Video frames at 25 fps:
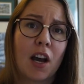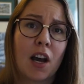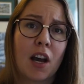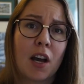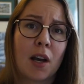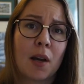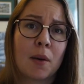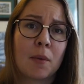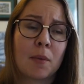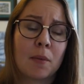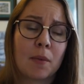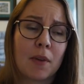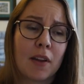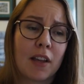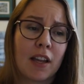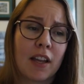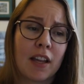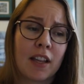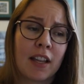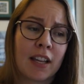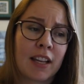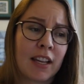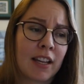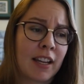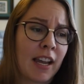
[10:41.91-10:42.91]

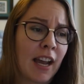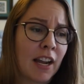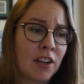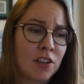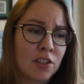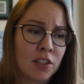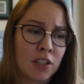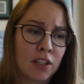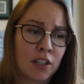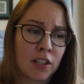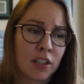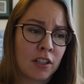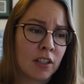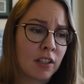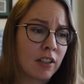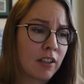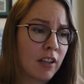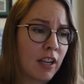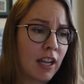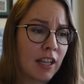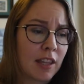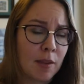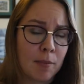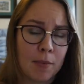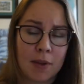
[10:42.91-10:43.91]
like a catcher
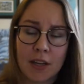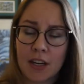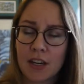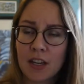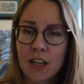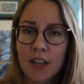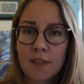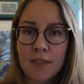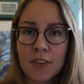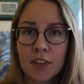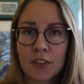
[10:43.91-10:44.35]
at the beginning